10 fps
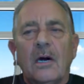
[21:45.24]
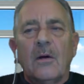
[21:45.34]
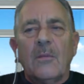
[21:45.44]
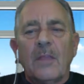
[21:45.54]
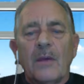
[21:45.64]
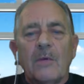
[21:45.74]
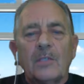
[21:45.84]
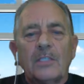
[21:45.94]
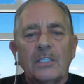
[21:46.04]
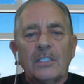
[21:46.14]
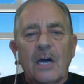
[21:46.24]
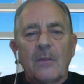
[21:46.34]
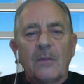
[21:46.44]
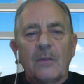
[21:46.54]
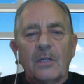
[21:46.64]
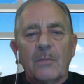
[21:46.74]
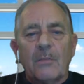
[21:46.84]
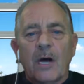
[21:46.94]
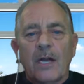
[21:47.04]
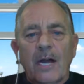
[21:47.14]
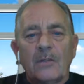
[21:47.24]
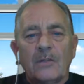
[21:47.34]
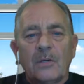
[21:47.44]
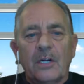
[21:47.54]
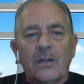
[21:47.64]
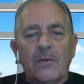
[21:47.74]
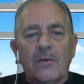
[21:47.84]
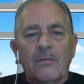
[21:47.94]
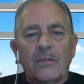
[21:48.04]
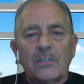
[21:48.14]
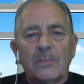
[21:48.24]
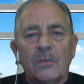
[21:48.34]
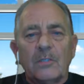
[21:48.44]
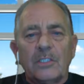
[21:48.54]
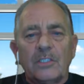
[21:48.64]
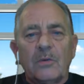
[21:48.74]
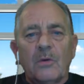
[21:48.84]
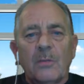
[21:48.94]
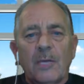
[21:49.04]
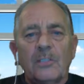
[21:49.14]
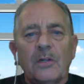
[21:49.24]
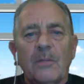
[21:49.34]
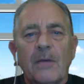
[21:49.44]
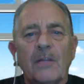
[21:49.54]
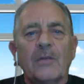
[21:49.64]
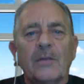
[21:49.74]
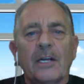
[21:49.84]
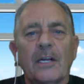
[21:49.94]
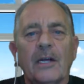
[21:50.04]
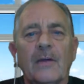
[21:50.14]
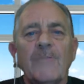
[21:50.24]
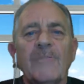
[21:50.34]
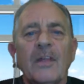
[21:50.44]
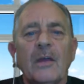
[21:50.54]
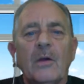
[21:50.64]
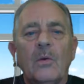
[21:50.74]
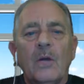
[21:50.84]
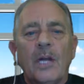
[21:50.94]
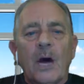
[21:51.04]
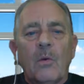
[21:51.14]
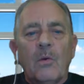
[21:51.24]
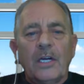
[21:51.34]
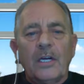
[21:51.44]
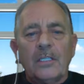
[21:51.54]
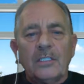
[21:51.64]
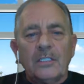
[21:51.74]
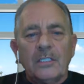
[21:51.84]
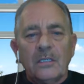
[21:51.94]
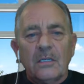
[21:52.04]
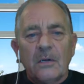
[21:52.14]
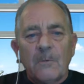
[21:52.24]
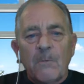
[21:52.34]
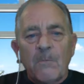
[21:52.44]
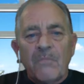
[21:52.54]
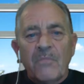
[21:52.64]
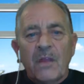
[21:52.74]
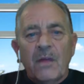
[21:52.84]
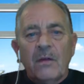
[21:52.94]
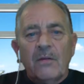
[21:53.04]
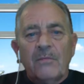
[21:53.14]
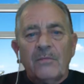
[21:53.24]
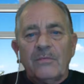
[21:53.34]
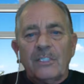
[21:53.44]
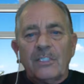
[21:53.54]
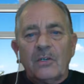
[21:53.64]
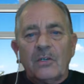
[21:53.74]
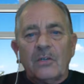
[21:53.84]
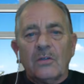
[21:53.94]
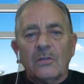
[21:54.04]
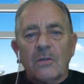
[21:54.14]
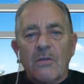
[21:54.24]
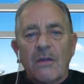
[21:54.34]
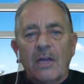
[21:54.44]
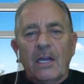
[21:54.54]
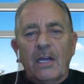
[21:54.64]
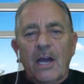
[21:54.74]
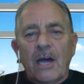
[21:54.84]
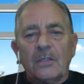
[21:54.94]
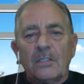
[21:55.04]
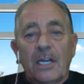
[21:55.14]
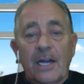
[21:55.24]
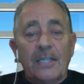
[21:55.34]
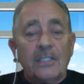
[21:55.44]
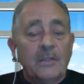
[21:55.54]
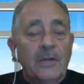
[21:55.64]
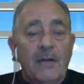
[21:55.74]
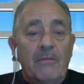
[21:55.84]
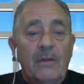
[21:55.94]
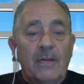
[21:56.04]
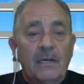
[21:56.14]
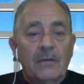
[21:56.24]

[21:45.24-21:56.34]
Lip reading: Now, most of the time we put the mind out to another universe, but we still want to make sure that mental thinking would not weaken us. And physical thinking now connects you to everything.